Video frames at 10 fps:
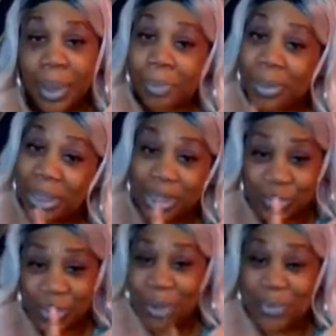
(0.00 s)
Because
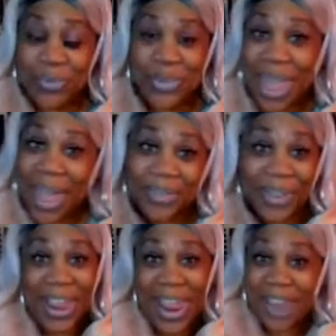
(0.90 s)
we don't never,
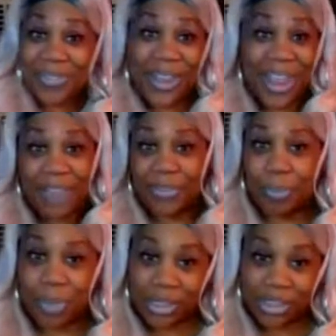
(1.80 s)
ever, ever
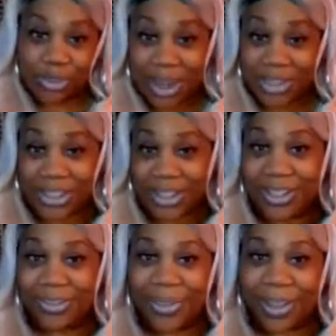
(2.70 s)
meet a stranger in
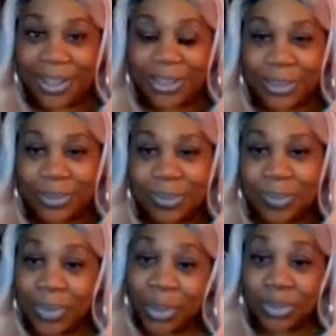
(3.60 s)
the village.
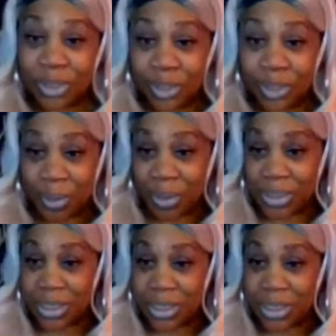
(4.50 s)
The doors
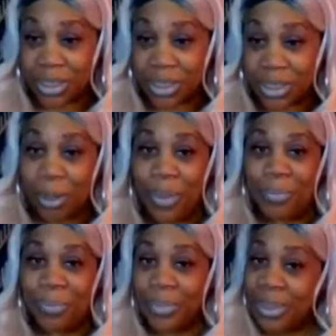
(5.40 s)
are open.
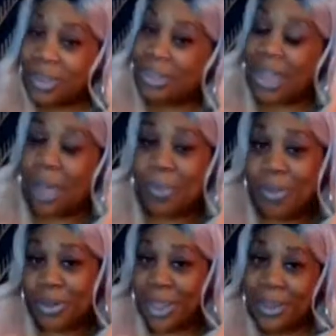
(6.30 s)
Come on in
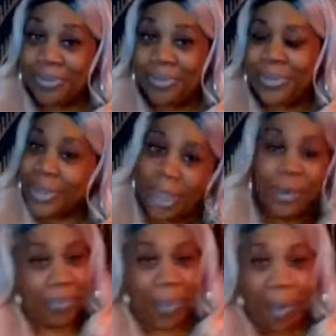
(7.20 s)
and be
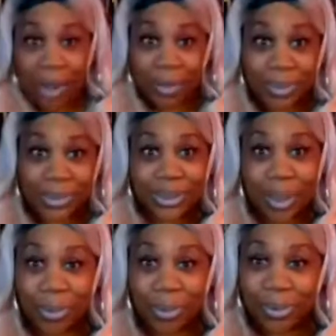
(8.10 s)
a part of what's
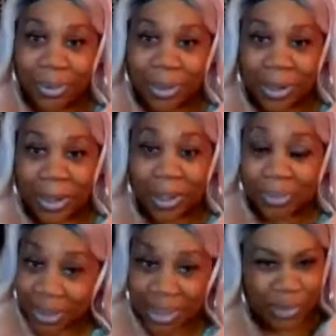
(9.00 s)
going on,
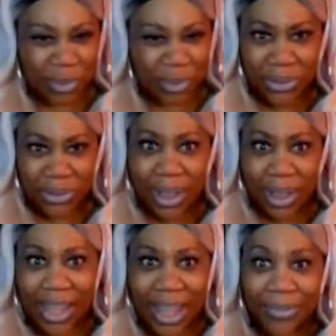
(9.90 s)
because we love
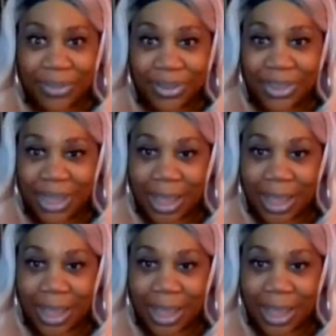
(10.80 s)
to have a good time.